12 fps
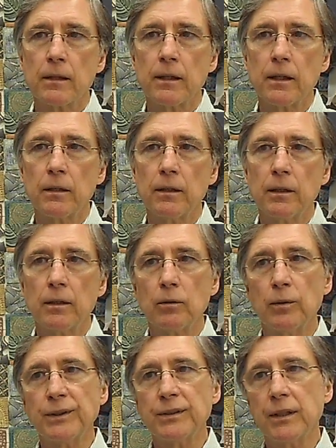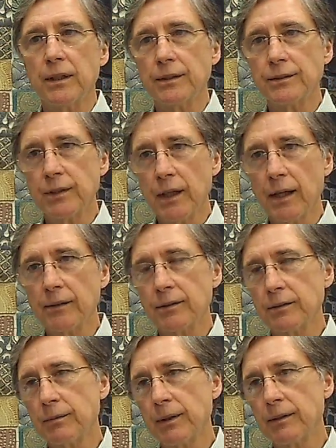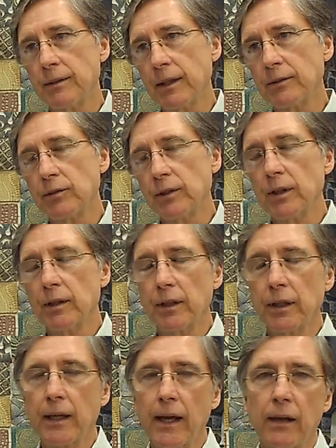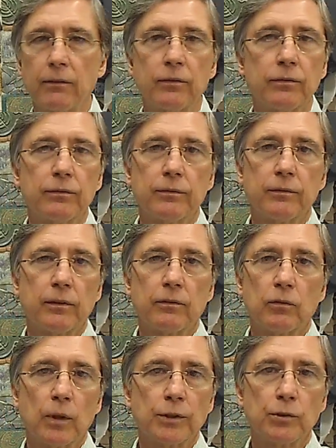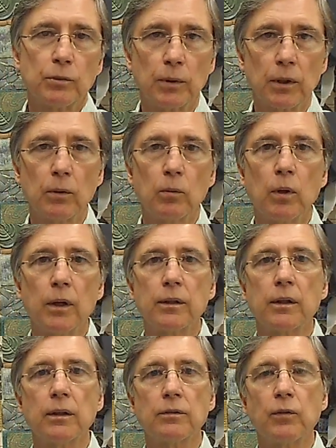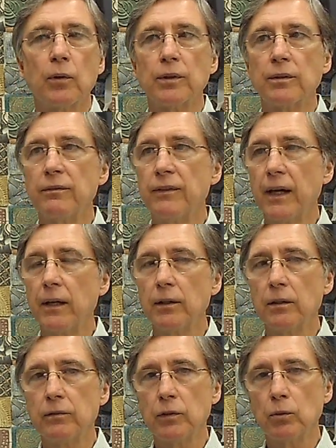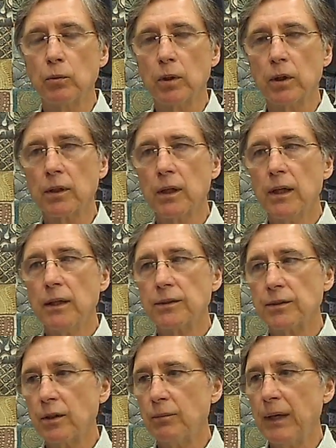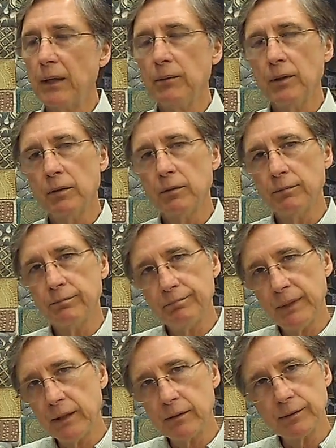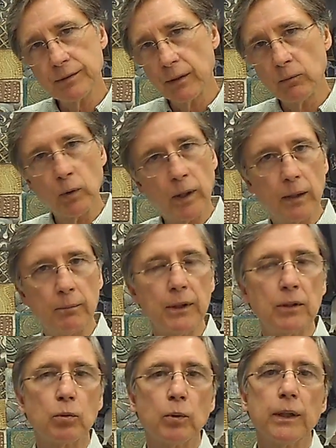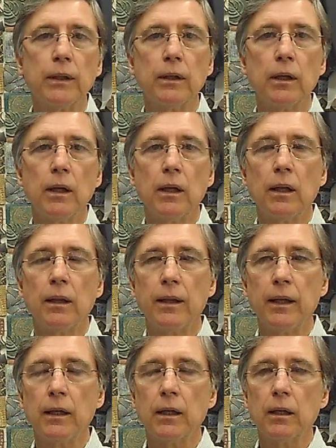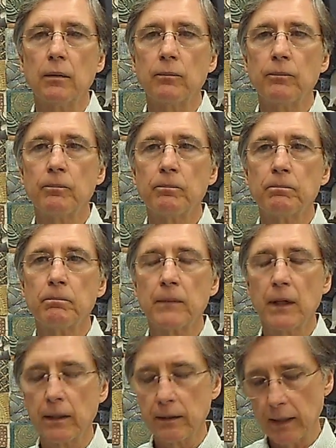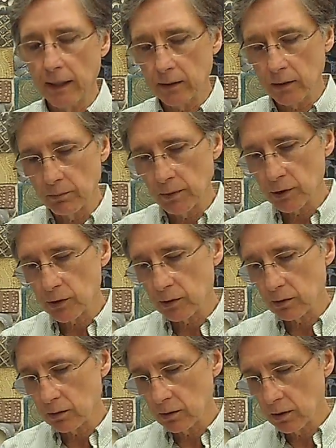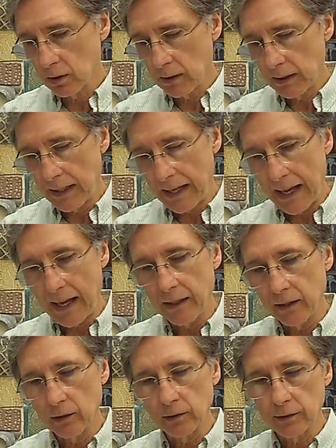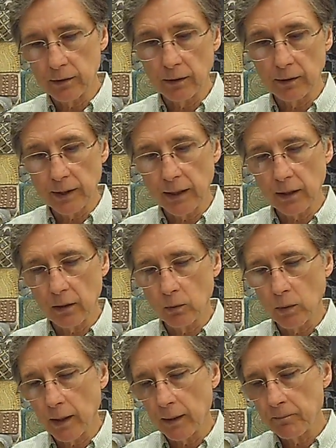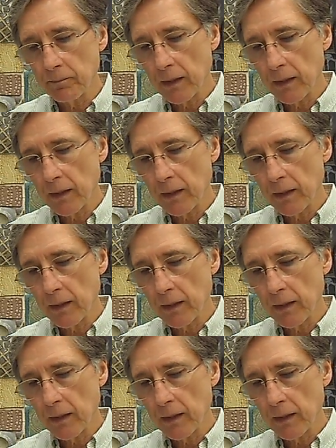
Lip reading: the reason it is yes is that you're going to get half of what you really want as far as the value of your work. So maybe you'll meet somewhere in between the that commission adding or taking away.